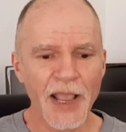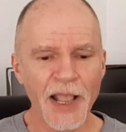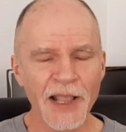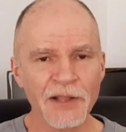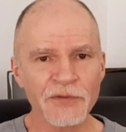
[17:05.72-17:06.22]

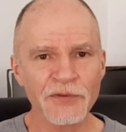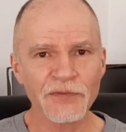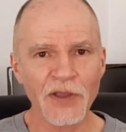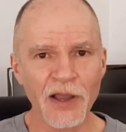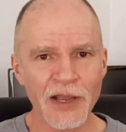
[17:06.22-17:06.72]
and
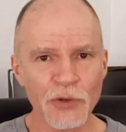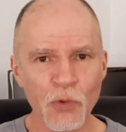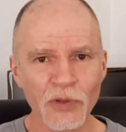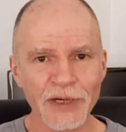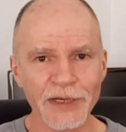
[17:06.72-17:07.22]
the high
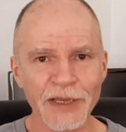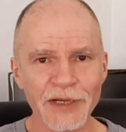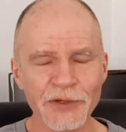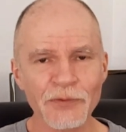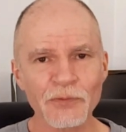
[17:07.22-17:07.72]
quality
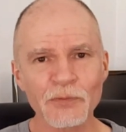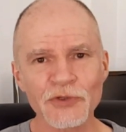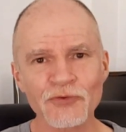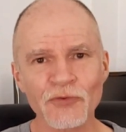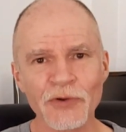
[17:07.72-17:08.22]
LED
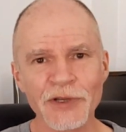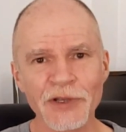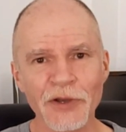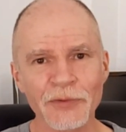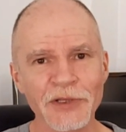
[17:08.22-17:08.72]
was
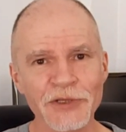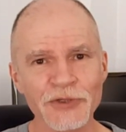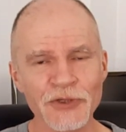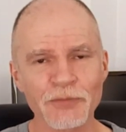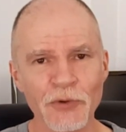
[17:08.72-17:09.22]
drawing only
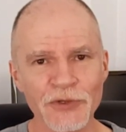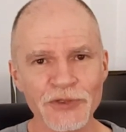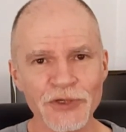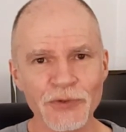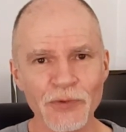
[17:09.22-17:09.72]

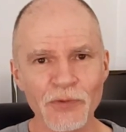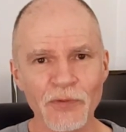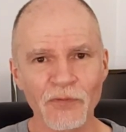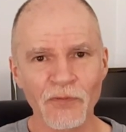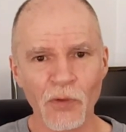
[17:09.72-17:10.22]
2.2
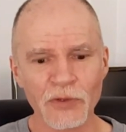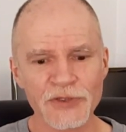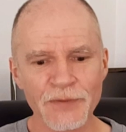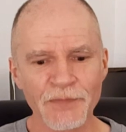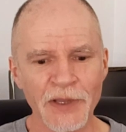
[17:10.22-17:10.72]

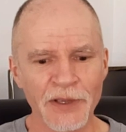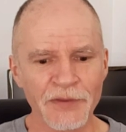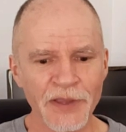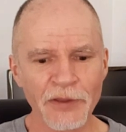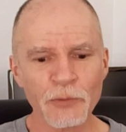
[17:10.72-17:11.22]
volts.
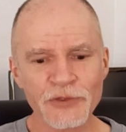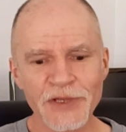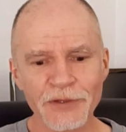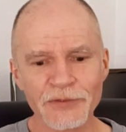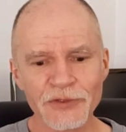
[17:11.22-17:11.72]
Now that works
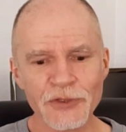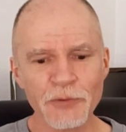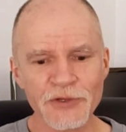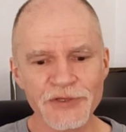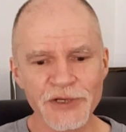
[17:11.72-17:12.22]
out
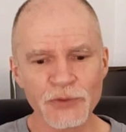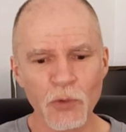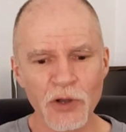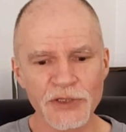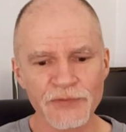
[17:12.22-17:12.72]
2.6
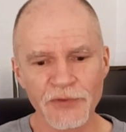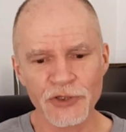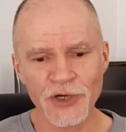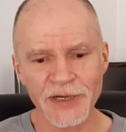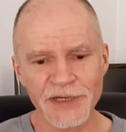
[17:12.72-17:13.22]
watts for the
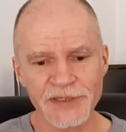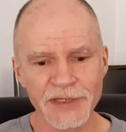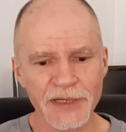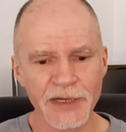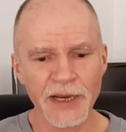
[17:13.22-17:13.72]
Chinese
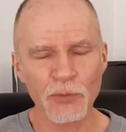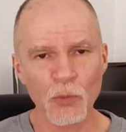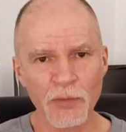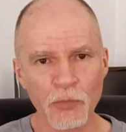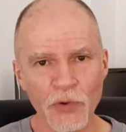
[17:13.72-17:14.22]
LED and
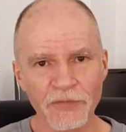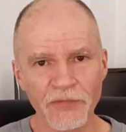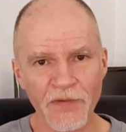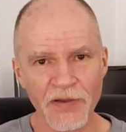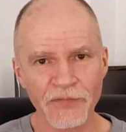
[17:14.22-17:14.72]

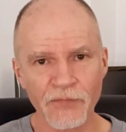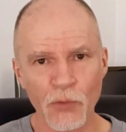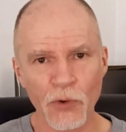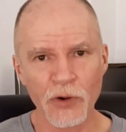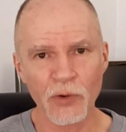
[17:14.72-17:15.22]

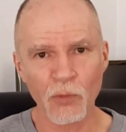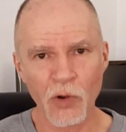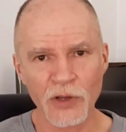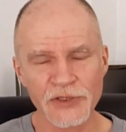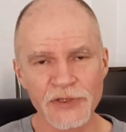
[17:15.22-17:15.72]
1.54
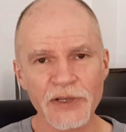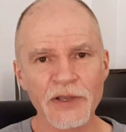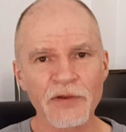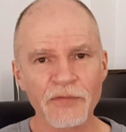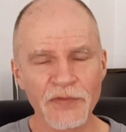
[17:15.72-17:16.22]
watts
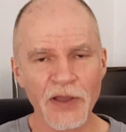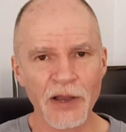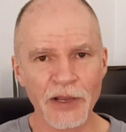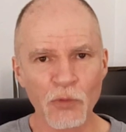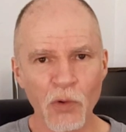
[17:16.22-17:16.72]
for the
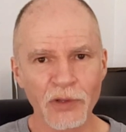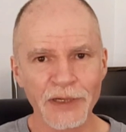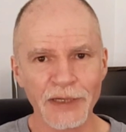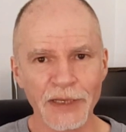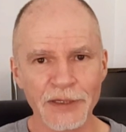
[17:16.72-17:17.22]
high
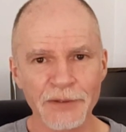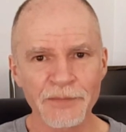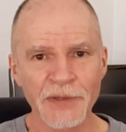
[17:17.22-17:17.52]
quality LED.